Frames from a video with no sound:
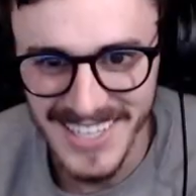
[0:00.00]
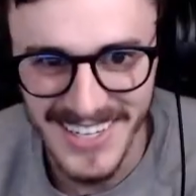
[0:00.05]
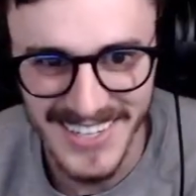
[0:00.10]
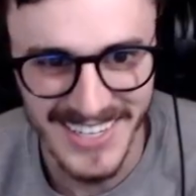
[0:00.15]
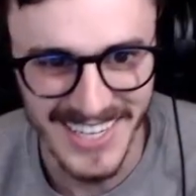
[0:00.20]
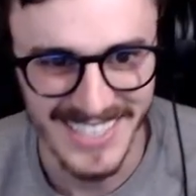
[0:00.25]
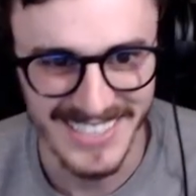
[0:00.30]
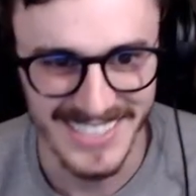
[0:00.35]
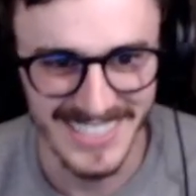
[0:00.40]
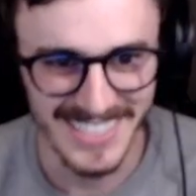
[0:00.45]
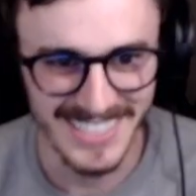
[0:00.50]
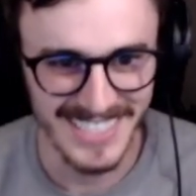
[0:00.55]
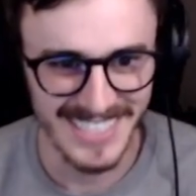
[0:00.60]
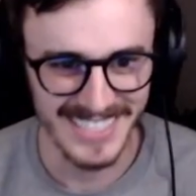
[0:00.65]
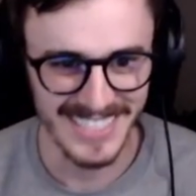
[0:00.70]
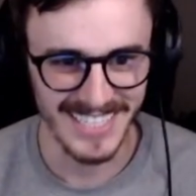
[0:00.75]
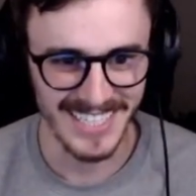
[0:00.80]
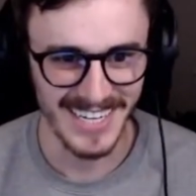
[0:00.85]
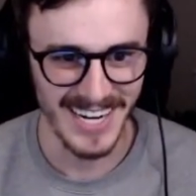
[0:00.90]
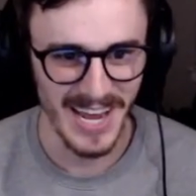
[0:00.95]
Okay, so this
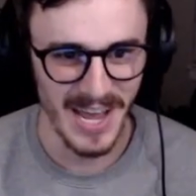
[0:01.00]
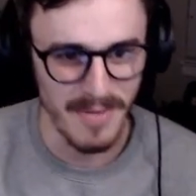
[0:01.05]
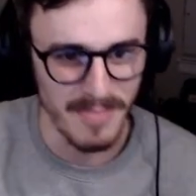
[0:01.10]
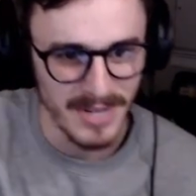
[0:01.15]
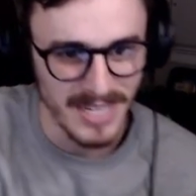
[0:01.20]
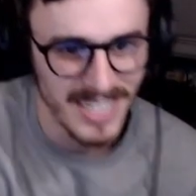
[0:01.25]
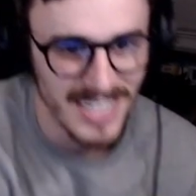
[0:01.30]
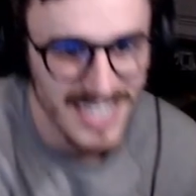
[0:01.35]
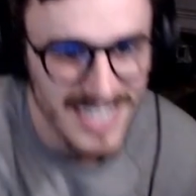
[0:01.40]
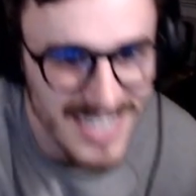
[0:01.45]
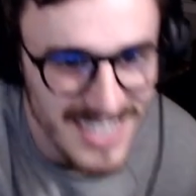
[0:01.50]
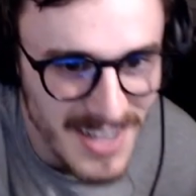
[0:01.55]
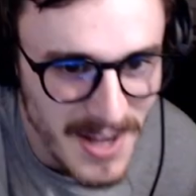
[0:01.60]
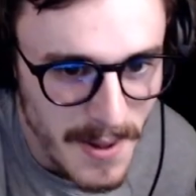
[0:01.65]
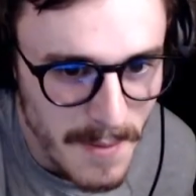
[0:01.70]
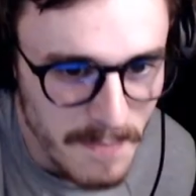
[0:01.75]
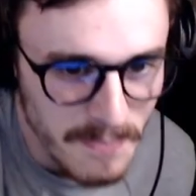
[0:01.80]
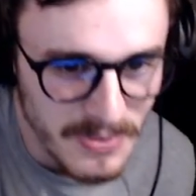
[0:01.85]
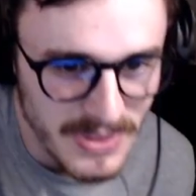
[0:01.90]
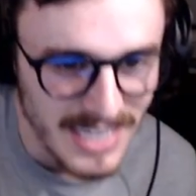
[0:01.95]
isn't gonna happen.
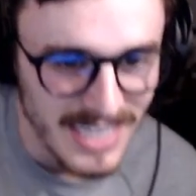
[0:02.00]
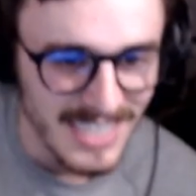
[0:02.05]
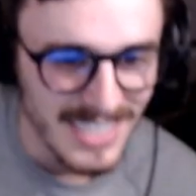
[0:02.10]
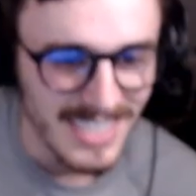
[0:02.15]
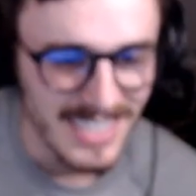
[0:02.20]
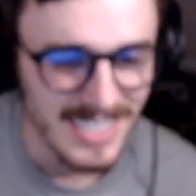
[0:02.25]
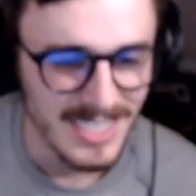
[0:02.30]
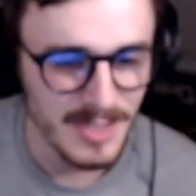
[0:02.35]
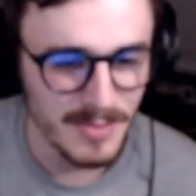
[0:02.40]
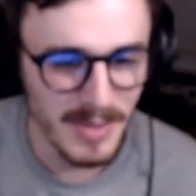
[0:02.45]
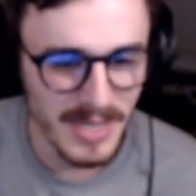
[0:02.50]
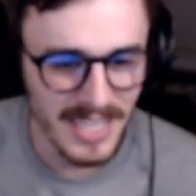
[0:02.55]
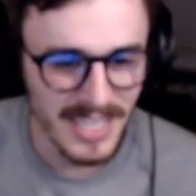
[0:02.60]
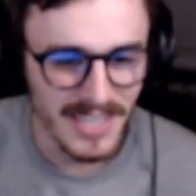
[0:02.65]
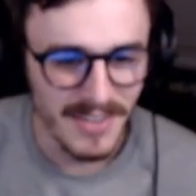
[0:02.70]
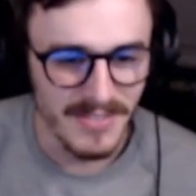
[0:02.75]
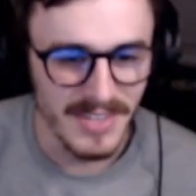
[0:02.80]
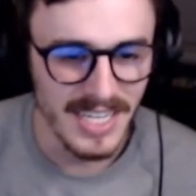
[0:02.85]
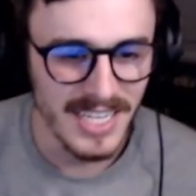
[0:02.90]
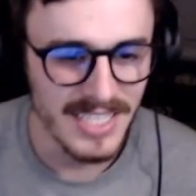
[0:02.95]
Speaking
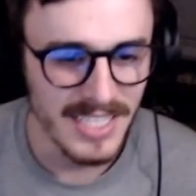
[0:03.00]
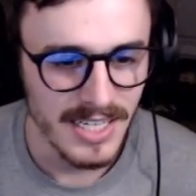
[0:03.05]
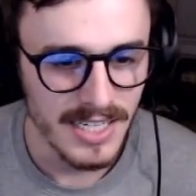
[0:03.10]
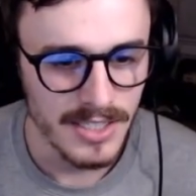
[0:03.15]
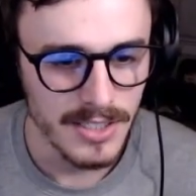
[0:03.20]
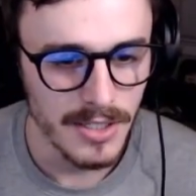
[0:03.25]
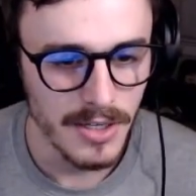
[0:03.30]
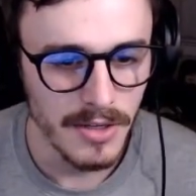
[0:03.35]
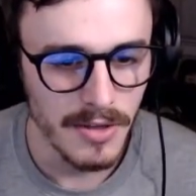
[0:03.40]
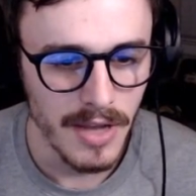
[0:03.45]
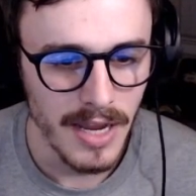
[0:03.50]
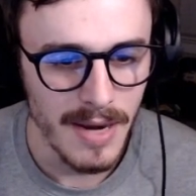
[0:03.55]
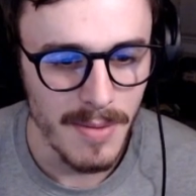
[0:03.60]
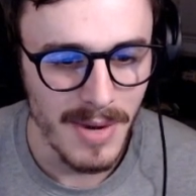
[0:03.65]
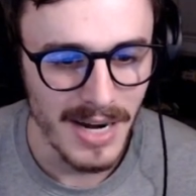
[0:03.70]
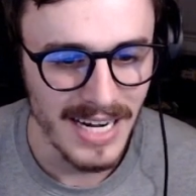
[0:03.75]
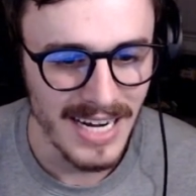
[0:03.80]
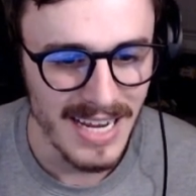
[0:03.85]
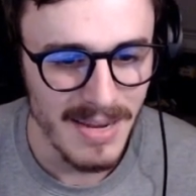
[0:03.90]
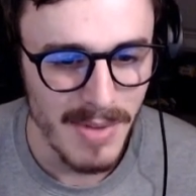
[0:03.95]
of knees, I dislocated
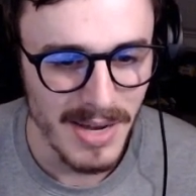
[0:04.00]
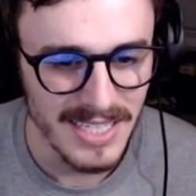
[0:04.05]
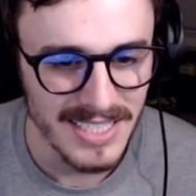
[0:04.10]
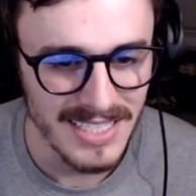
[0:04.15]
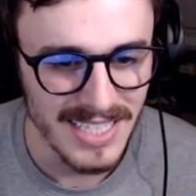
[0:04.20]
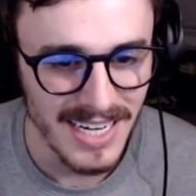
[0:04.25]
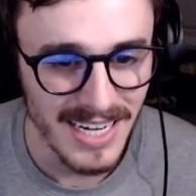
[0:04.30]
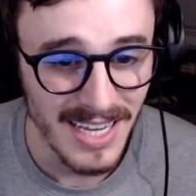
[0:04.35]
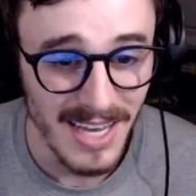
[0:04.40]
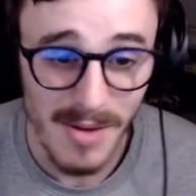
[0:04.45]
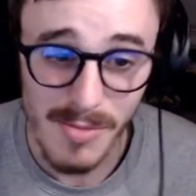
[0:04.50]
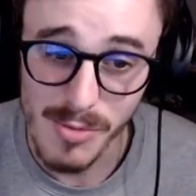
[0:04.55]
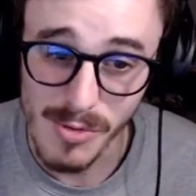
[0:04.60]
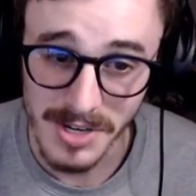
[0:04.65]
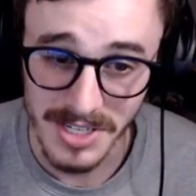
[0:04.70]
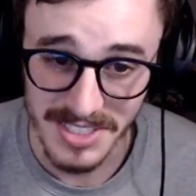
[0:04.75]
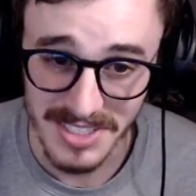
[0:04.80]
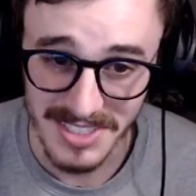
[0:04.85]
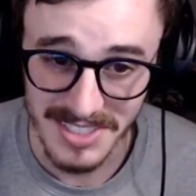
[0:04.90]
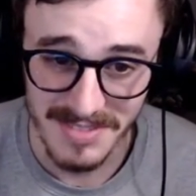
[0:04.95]
my knee by standing up
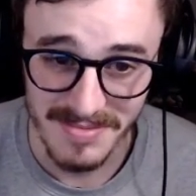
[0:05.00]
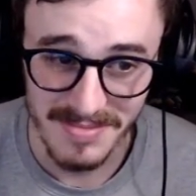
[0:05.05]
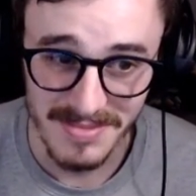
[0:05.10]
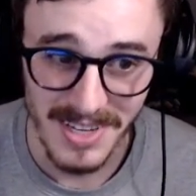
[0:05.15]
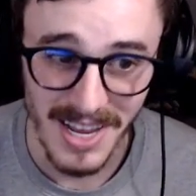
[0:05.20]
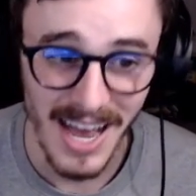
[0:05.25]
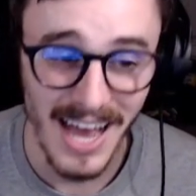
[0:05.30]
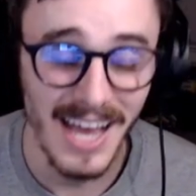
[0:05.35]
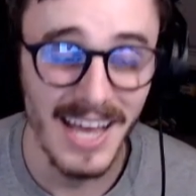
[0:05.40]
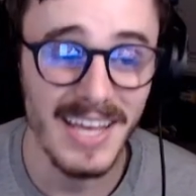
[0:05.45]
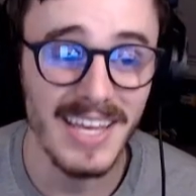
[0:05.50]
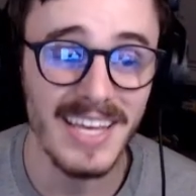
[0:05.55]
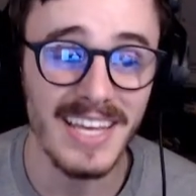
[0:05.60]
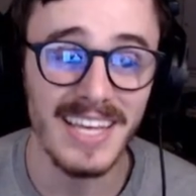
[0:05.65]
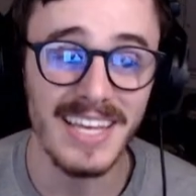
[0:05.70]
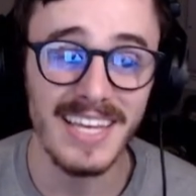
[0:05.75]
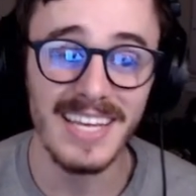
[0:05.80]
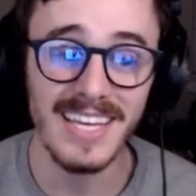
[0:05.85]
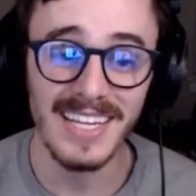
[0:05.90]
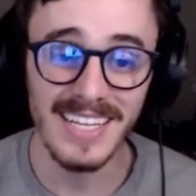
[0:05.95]
once.
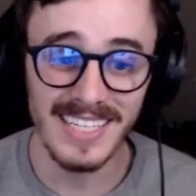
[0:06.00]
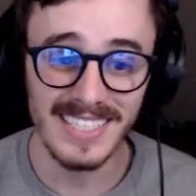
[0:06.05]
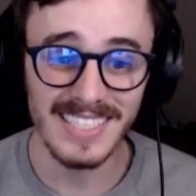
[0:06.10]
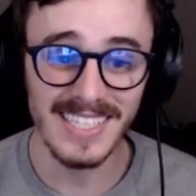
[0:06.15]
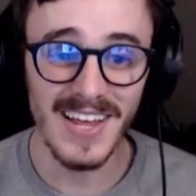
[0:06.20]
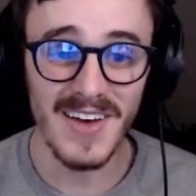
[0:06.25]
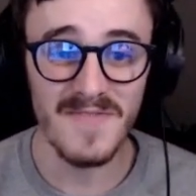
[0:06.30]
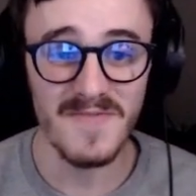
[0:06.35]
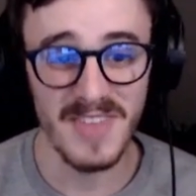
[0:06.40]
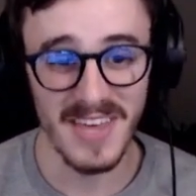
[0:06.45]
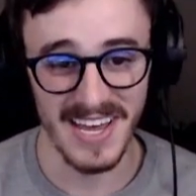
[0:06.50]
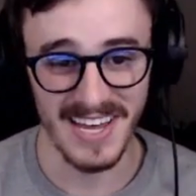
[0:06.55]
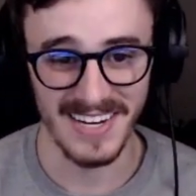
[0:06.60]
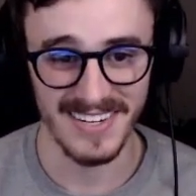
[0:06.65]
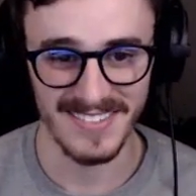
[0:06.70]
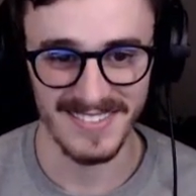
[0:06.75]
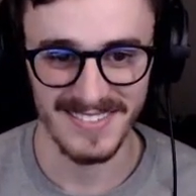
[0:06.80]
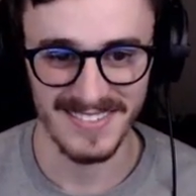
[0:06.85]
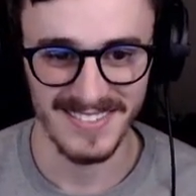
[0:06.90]
I love that.